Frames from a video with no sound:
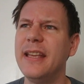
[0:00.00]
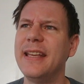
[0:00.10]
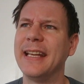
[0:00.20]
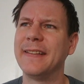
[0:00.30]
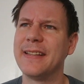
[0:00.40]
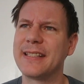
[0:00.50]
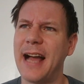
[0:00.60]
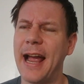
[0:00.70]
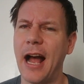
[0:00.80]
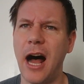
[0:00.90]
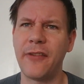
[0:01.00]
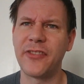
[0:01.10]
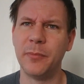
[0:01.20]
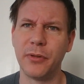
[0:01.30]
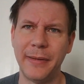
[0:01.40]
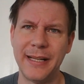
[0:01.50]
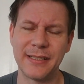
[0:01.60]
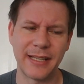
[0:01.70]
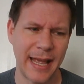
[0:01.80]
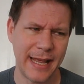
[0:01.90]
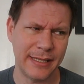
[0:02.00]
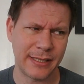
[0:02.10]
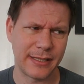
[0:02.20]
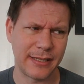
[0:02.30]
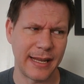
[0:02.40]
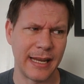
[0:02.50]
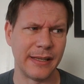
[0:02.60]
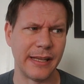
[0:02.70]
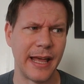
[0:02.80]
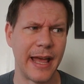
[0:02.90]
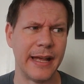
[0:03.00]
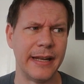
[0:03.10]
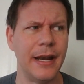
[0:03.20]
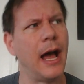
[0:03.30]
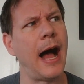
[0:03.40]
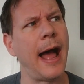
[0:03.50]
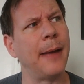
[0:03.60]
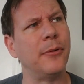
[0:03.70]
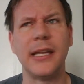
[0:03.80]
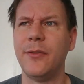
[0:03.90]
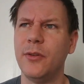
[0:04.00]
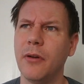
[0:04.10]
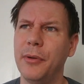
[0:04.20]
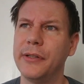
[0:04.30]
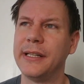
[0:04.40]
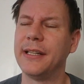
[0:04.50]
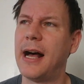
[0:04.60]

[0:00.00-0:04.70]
Get this guy off the Burmisa case, and then I will give you $1 billion.